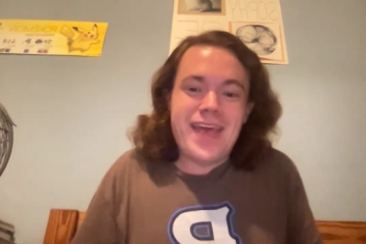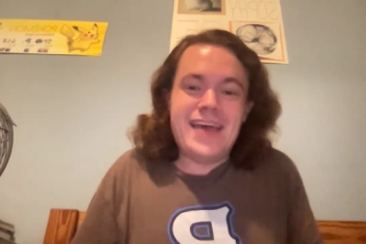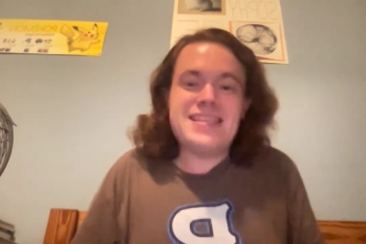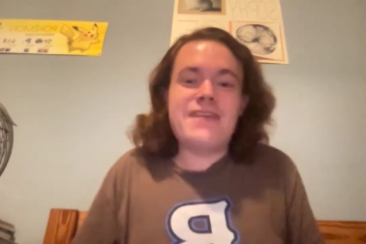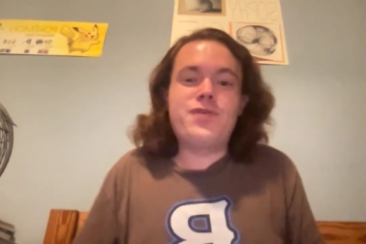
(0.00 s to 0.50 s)

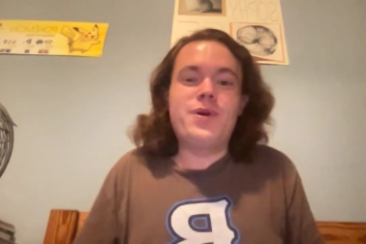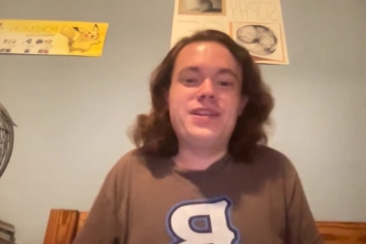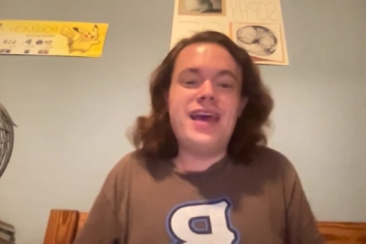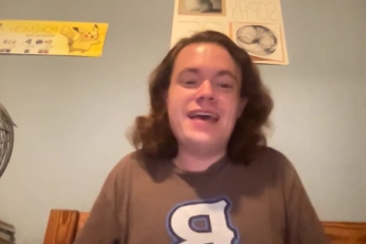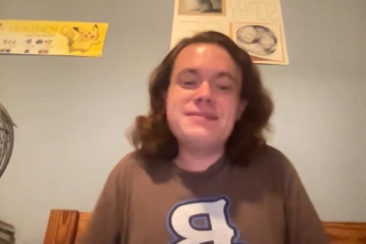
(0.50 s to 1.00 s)
As
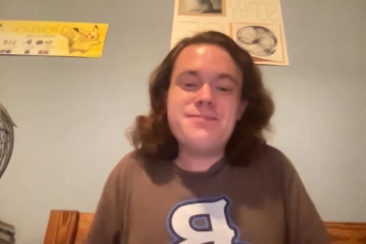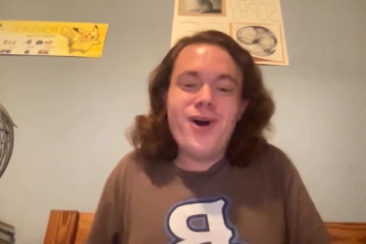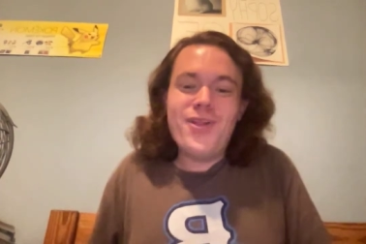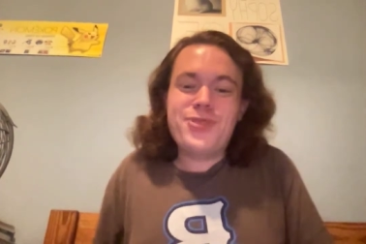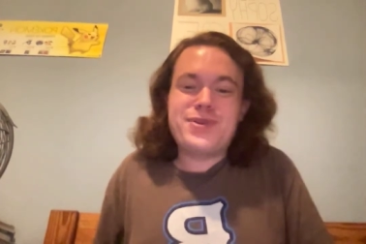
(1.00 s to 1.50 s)
everyone, as
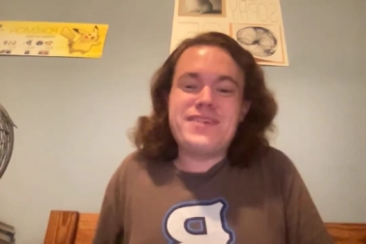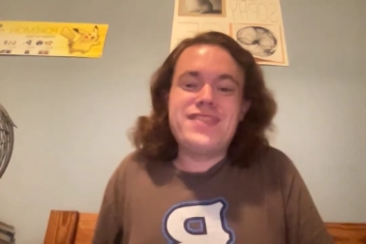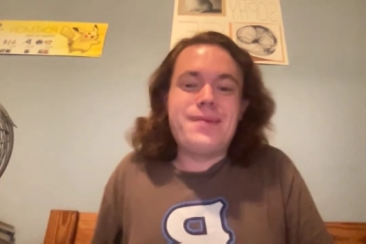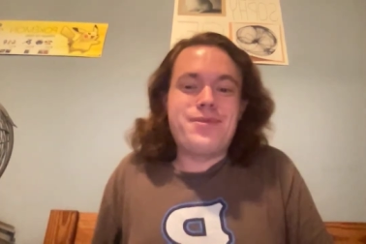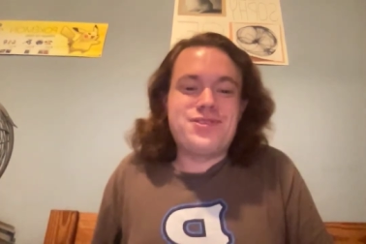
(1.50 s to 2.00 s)
all three of
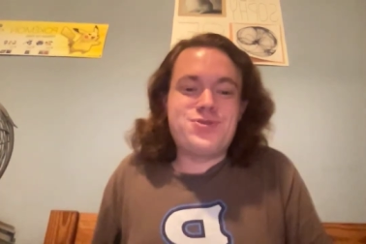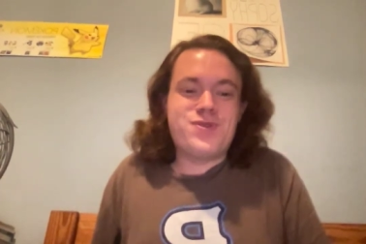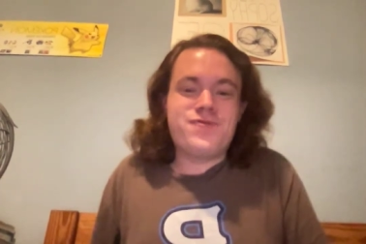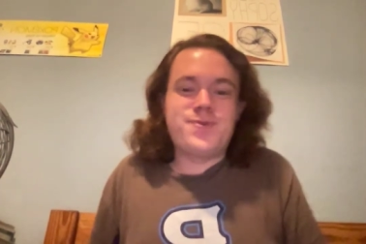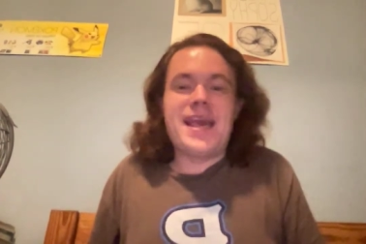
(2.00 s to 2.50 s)
them are just sort
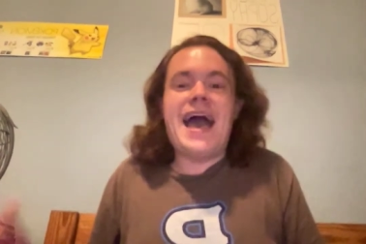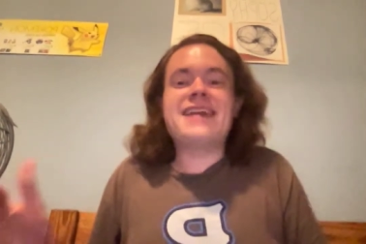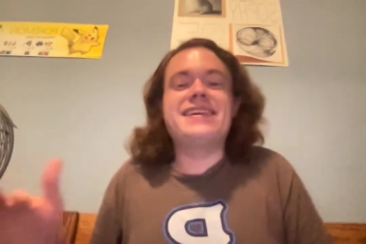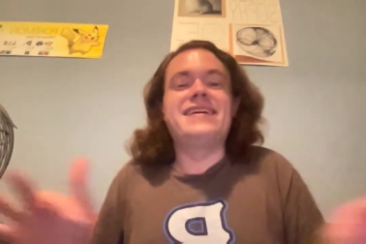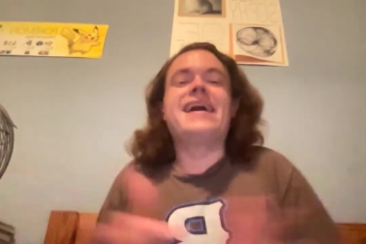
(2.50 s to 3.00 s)
of
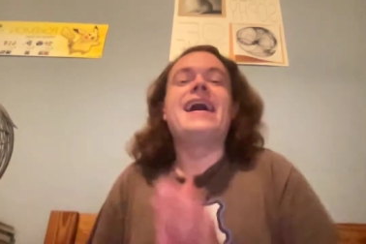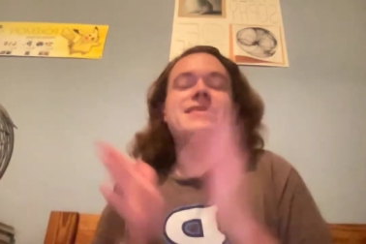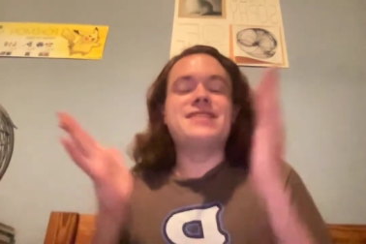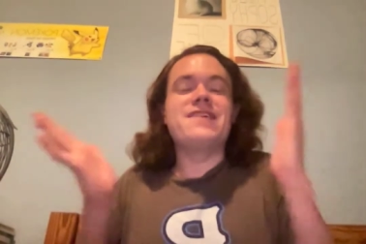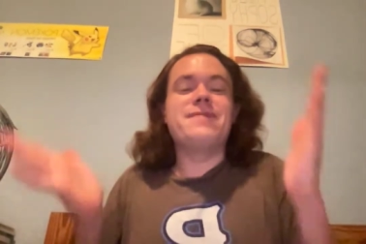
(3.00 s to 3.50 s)
reacting
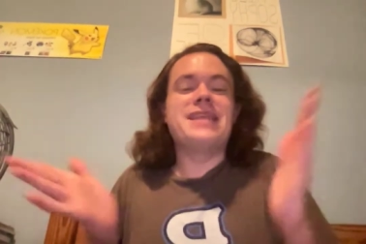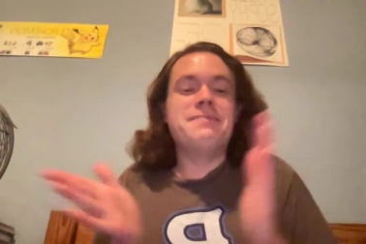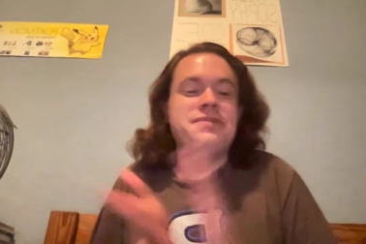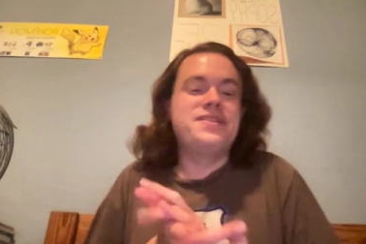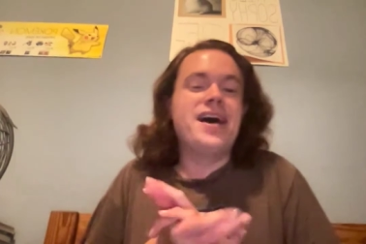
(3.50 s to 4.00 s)
as they've been
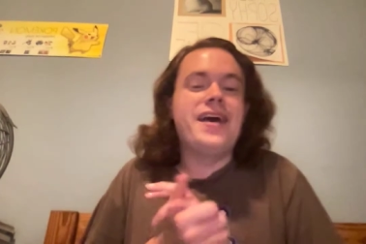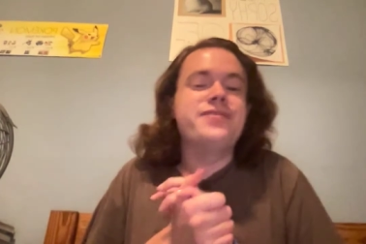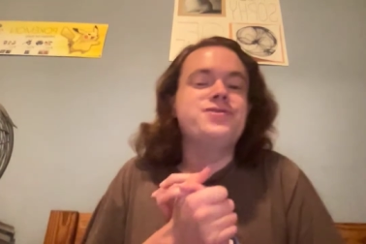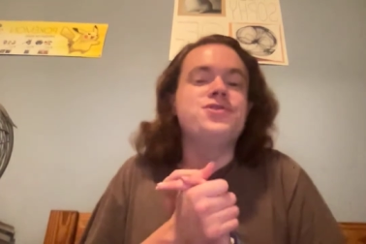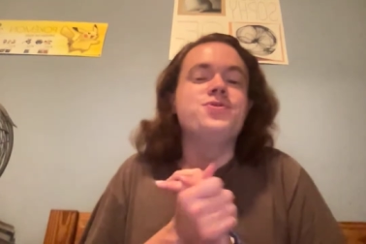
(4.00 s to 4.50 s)

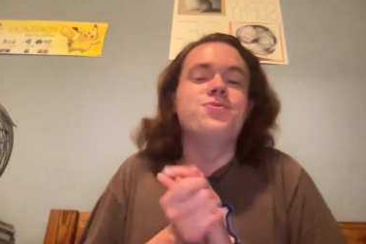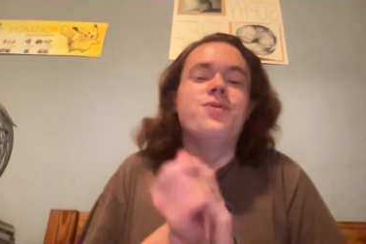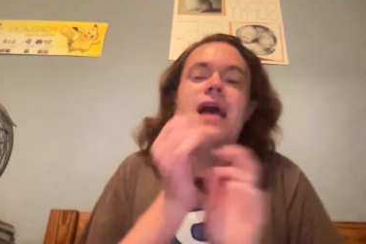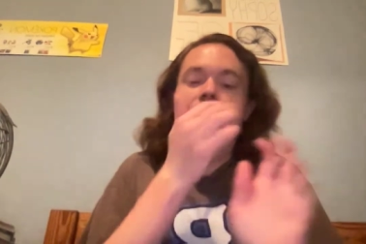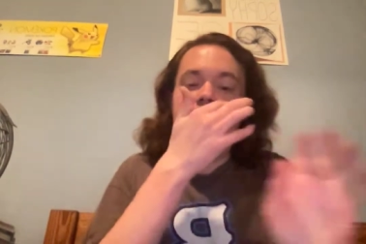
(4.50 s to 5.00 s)
hypnotized to.